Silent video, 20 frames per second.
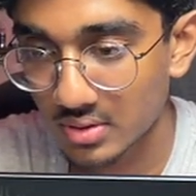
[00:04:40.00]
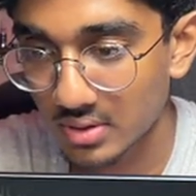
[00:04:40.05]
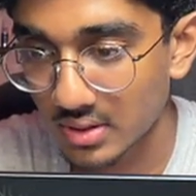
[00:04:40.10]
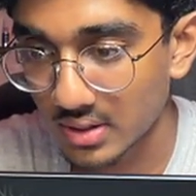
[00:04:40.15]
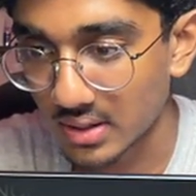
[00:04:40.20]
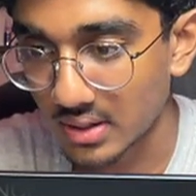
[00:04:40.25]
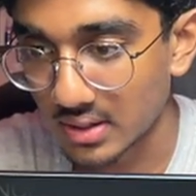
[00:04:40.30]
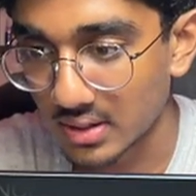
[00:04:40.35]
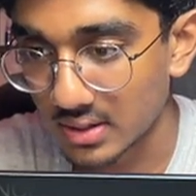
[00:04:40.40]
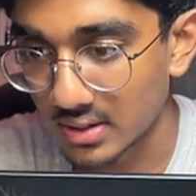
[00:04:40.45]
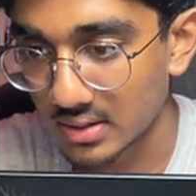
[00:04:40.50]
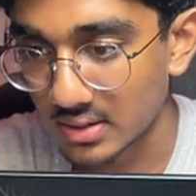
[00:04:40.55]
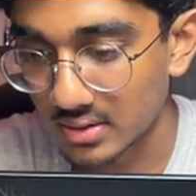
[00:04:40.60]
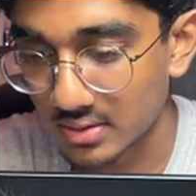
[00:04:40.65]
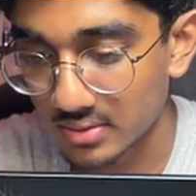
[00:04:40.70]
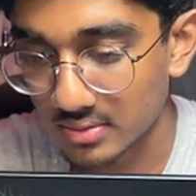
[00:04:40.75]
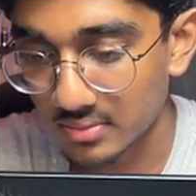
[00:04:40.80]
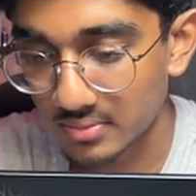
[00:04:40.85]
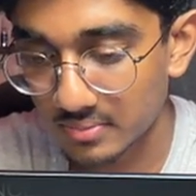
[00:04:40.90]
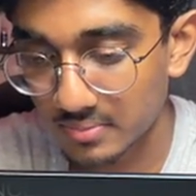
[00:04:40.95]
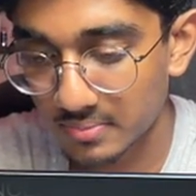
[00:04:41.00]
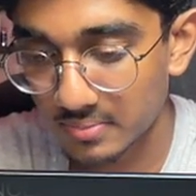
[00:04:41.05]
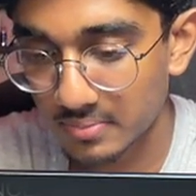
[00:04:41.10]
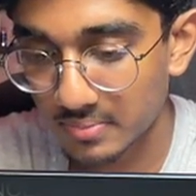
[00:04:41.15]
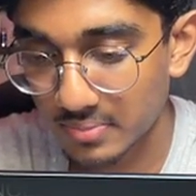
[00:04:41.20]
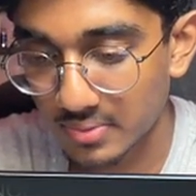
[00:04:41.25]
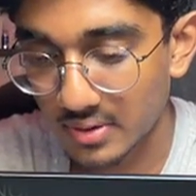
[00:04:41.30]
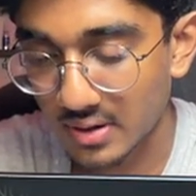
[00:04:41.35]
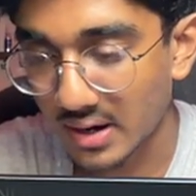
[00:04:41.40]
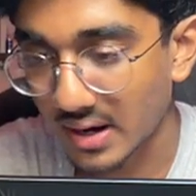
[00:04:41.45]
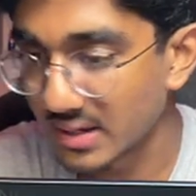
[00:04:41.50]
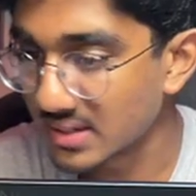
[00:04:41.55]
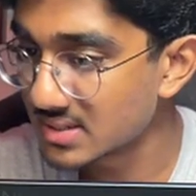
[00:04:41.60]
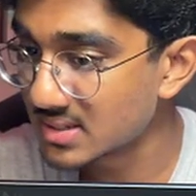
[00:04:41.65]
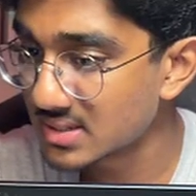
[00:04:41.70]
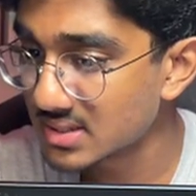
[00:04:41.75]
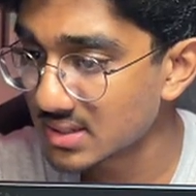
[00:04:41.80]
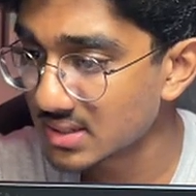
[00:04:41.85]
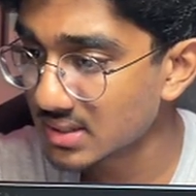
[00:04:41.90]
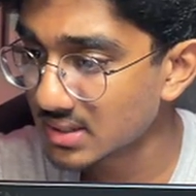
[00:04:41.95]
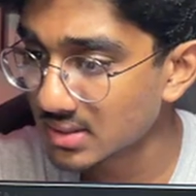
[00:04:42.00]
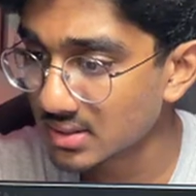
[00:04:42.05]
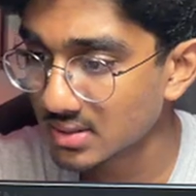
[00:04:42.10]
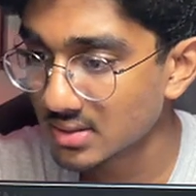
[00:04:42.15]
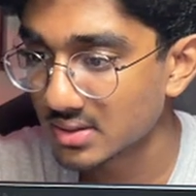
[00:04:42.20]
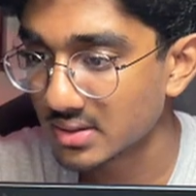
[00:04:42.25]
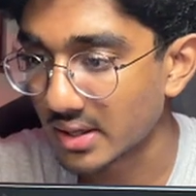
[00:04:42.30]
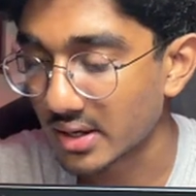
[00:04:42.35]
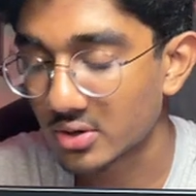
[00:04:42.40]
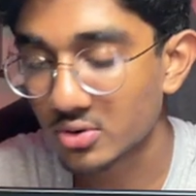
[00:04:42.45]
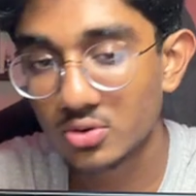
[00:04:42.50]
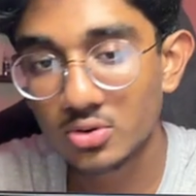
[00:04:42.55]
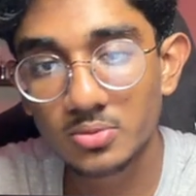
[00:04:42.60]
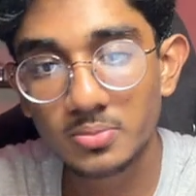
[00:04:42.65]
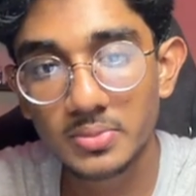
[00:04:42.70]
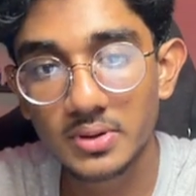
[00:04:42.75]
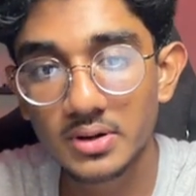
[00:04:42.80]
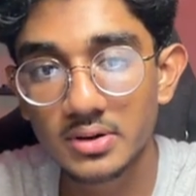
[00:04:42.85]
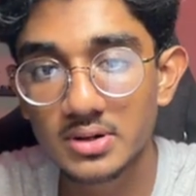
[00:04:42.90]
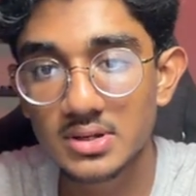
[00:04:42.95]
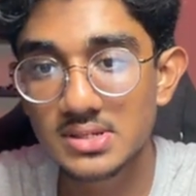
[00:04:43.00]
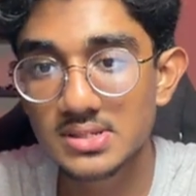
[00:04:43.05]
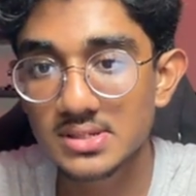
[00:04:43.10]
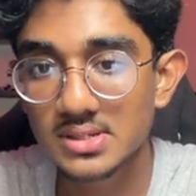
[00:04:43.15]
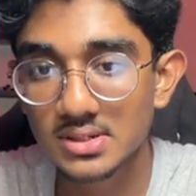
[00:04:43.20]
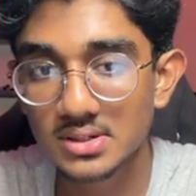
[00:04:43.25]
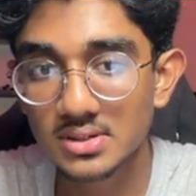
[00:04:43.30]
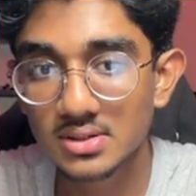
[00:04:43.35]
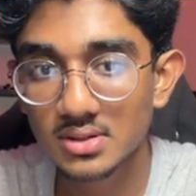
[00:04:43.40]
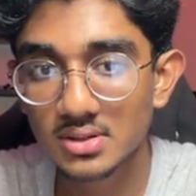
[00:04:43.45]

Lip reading: in pricing, that could be a reason,